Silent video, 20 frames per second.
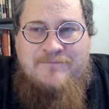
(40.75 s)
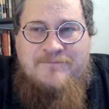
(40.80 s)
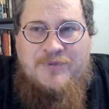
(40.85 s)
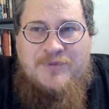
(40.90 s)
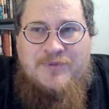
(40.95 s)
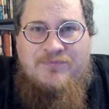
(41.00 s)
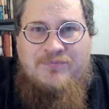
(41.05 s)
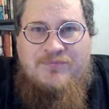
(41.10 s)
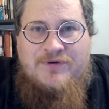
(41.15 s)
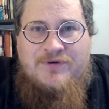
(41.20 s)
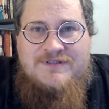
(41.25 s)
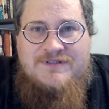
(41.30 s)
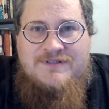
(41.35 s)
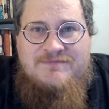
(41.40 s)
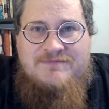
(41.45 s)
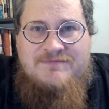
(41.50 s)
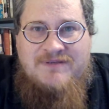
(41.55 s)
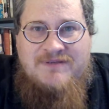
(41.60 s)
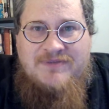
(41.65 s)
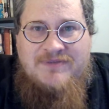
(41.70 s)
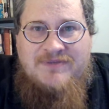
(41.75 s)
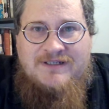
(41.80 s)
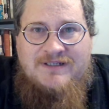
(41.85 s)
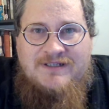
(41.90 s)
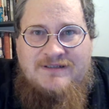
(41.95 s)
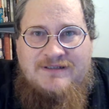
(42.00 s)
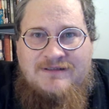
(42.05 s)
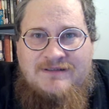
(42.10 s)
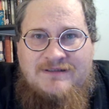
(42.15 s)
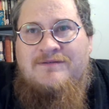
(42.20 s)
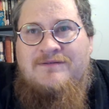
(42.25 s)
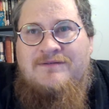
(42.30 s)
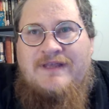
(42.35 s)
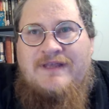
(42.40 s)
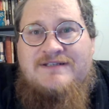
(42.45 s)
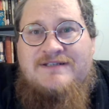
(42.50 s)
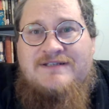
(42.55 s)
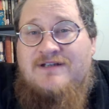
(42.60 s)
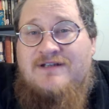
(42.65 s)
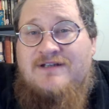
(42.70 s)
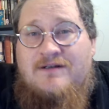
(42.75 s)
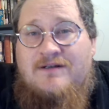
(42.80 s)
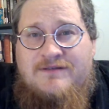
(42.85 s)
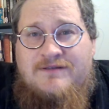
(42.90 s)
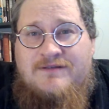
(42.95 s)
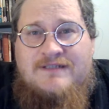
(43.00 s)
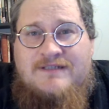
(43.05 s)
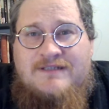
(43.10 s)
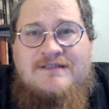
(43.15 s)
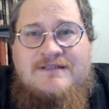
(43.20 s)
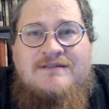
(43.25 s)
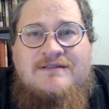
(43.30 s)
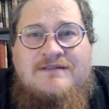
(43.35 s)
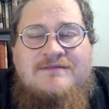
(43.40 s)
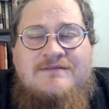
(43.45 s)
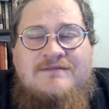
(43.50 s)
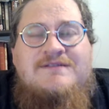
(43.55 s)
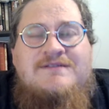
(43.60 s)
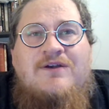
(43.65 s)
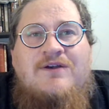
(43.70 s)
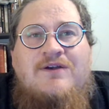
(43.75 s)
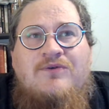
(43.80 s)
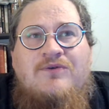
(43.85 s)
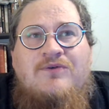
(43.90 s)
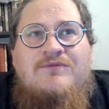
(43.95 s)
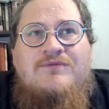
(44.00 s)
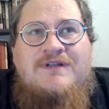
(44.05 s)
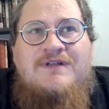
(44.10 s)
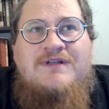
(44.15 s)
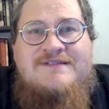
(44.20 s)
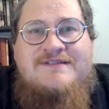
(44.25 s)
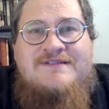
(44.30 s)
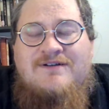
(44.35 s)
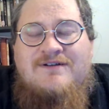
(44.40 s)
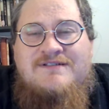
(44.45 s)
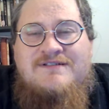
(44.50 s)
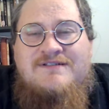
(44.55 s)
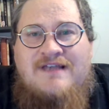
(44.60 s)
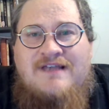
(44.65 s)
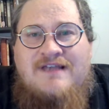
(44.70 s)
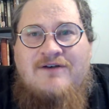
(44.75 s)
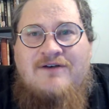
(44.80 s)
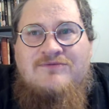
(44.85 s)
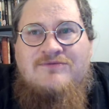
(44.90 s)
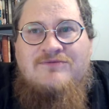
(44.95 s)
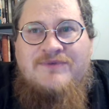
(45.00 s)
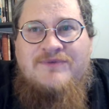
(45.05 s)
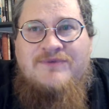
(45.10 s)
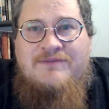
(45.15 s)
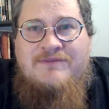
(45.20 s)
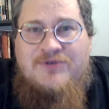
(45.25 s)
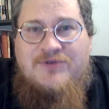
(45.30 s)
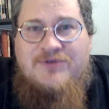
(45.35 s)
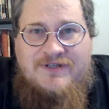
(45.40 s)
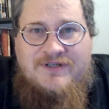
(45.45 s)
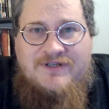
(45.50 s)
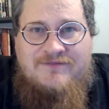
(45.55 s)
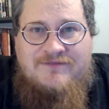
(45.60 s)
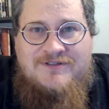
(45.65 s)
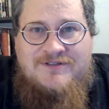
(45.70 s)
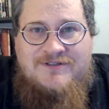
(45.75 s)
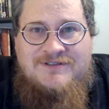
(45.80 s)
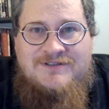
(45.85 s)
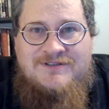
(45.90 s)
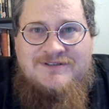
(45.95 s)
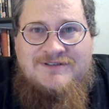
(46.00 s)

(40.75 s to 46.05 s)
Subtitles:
purported to be Billy, that is not authentic. So it starts out with the book cover.